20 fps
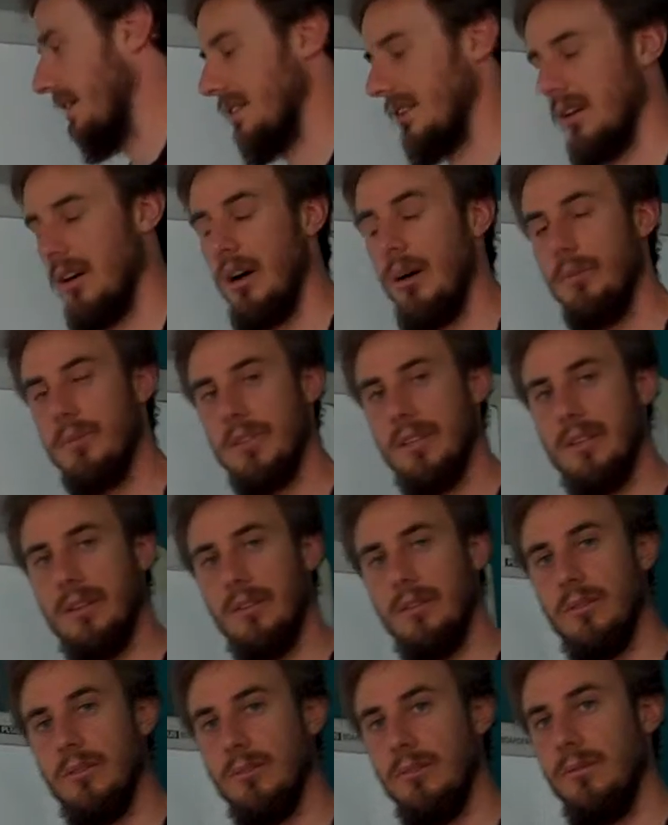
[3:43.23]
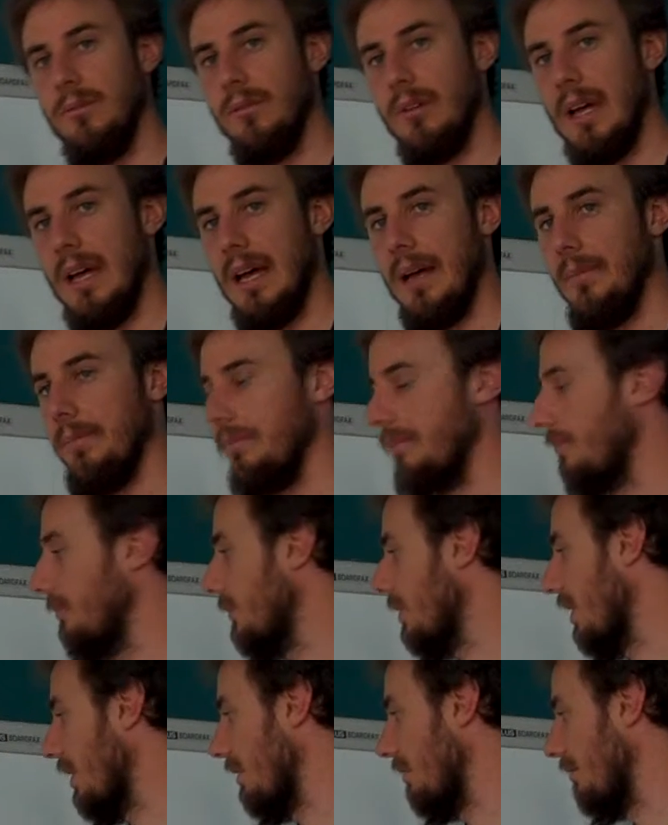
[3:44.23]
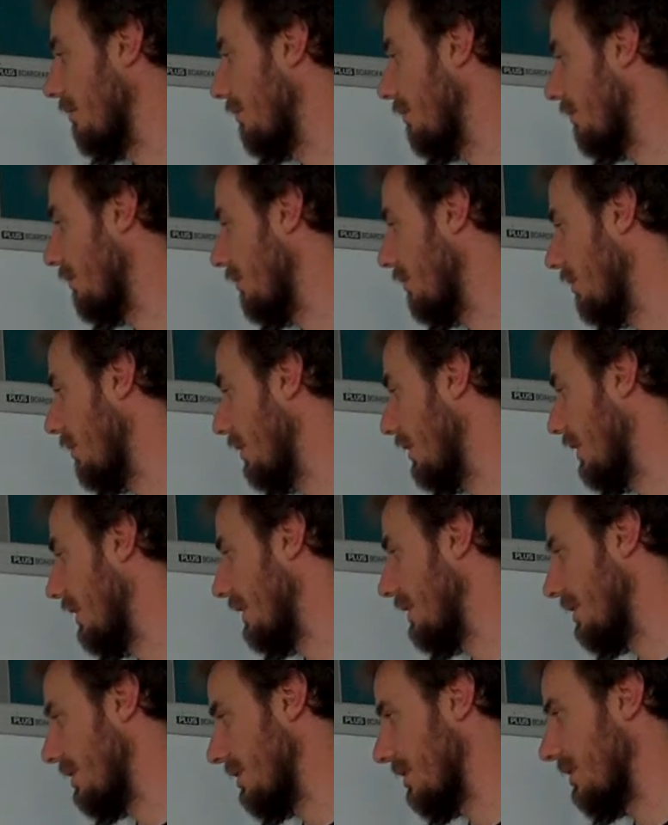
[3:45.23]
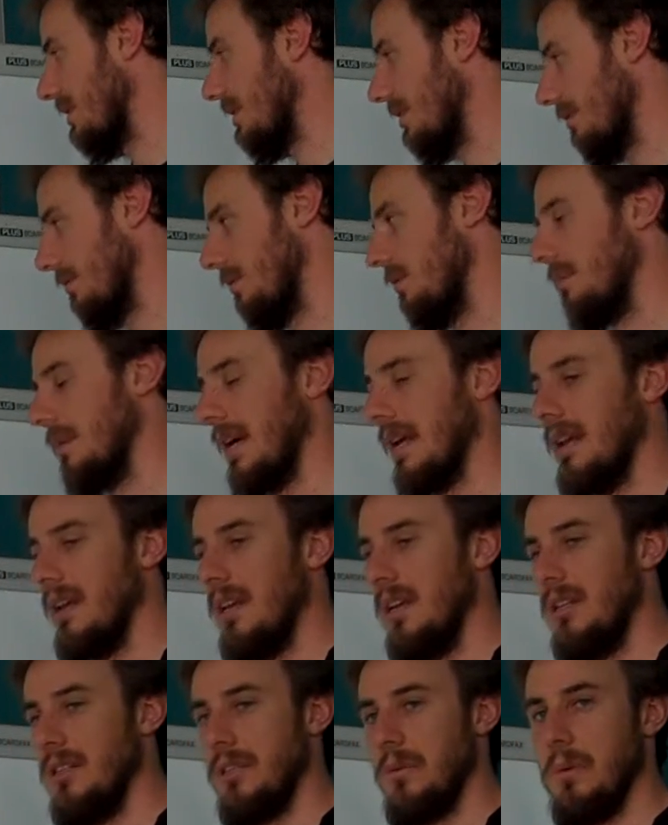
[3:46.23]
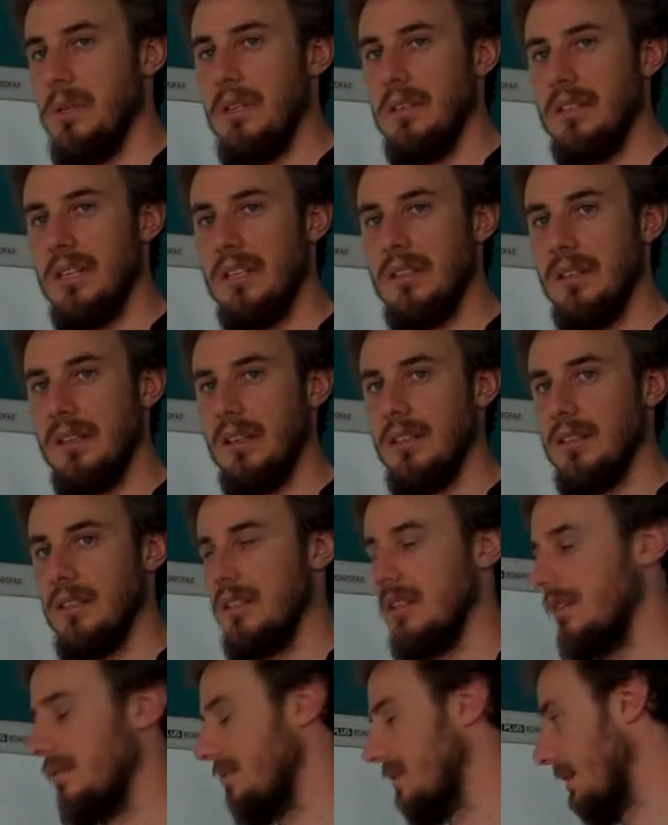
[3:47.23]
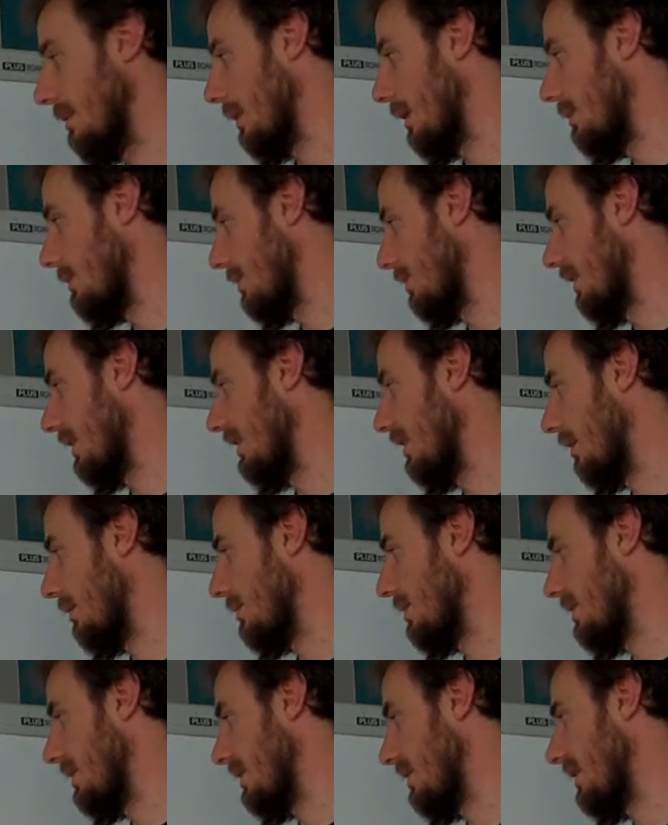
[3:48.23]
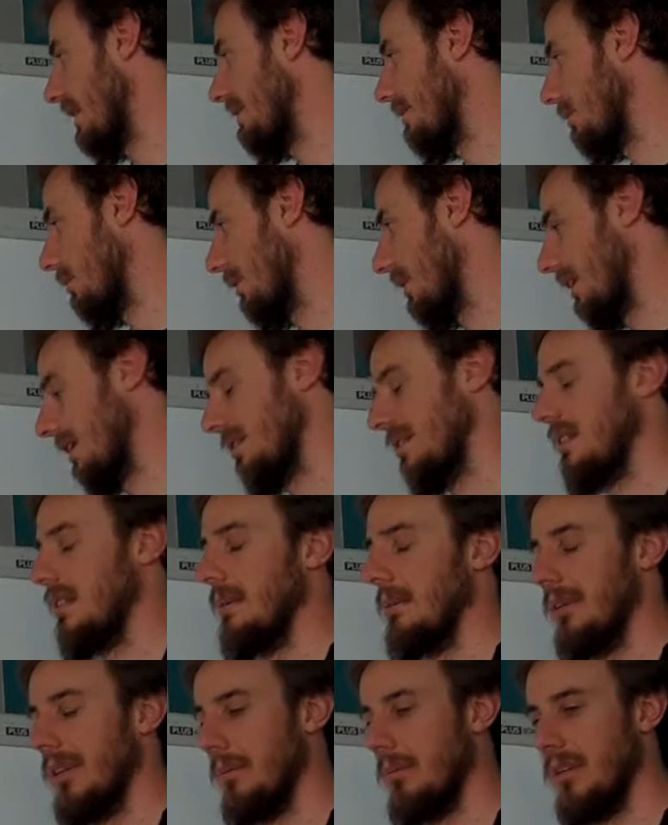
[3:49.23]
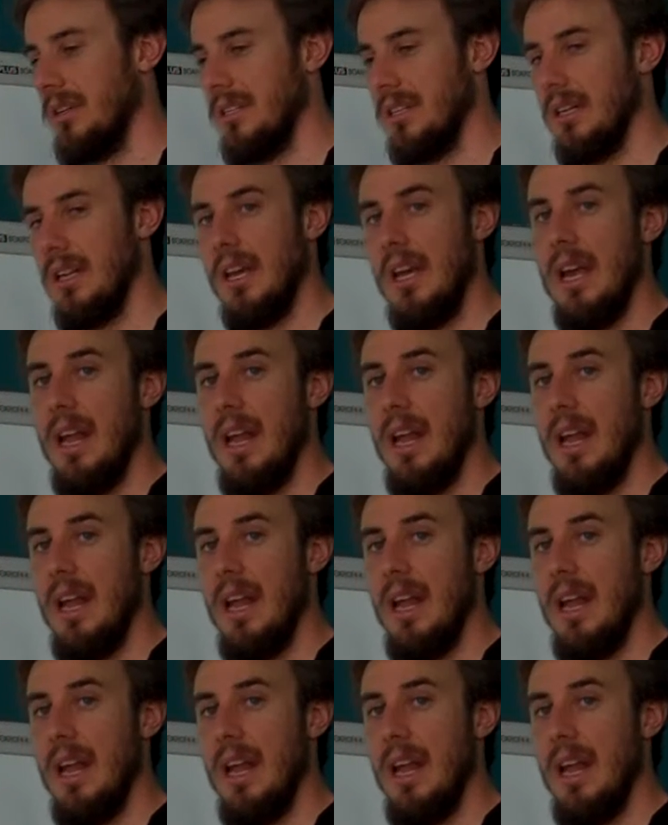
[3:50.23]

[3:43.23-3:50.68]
as an optional kind of addition to the format. So when you say something is a TIFF, sometimes you'll get the option to save it with LZW compression.